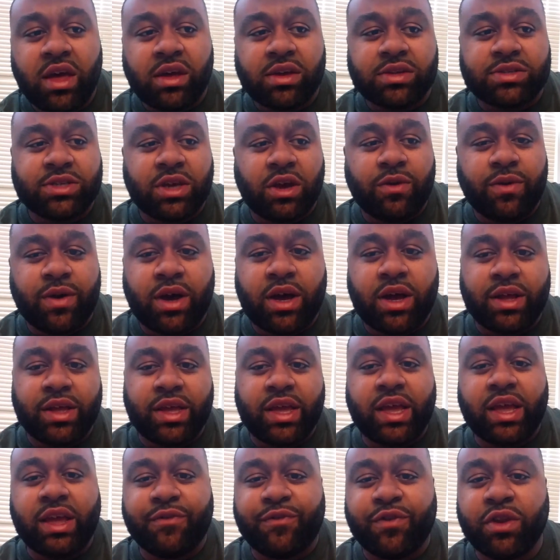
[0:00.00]
So uh,
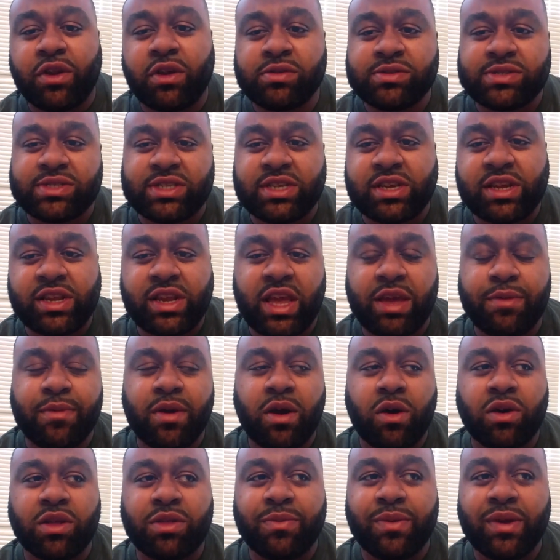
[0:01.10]
yeah, if you don't see an
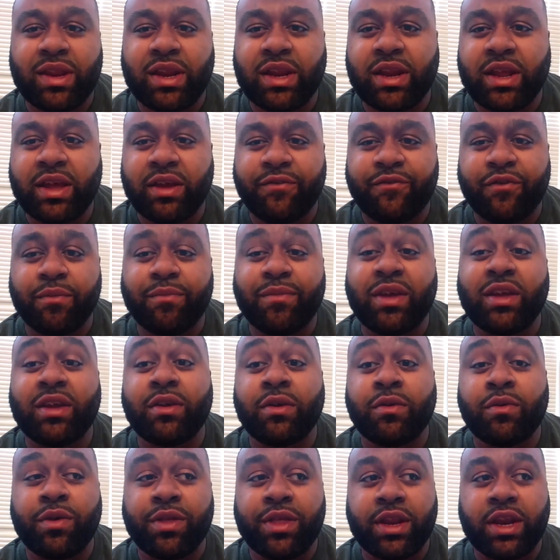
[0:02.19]
email with me in the ne- from me
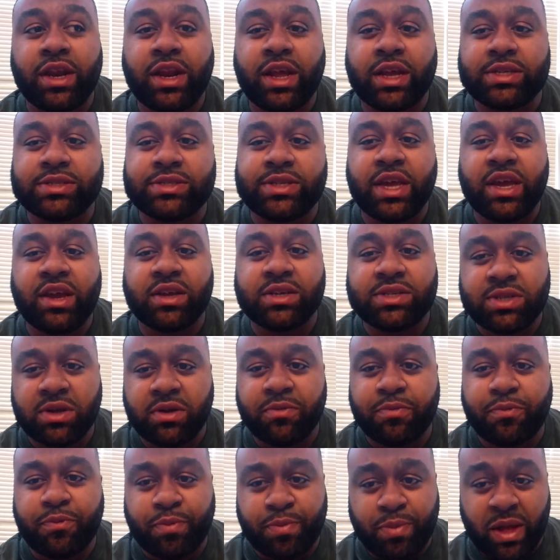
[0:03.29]
within the next day or
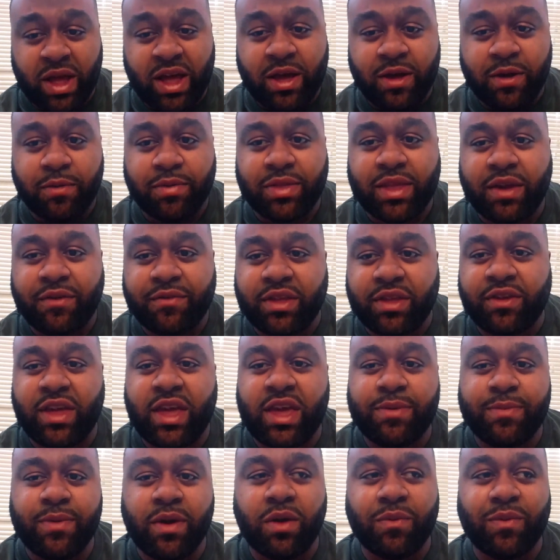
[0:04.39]
so, uh, definitely
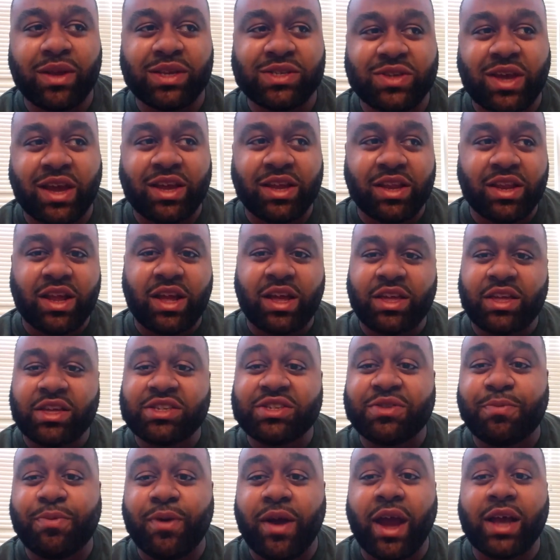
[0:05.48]
email me so I can uh, get
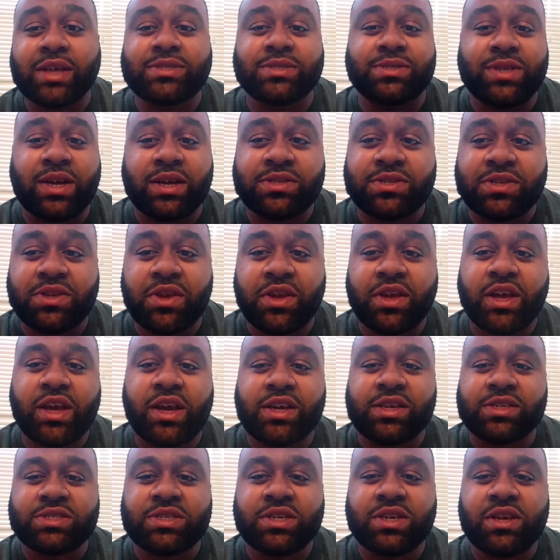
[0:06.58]
your prizes out to you
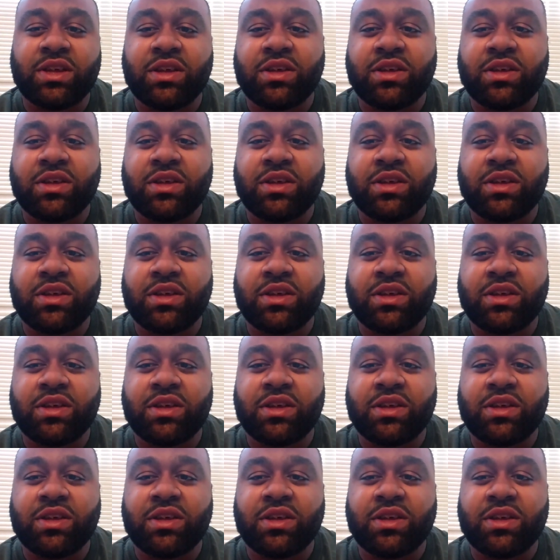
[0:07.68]
guys.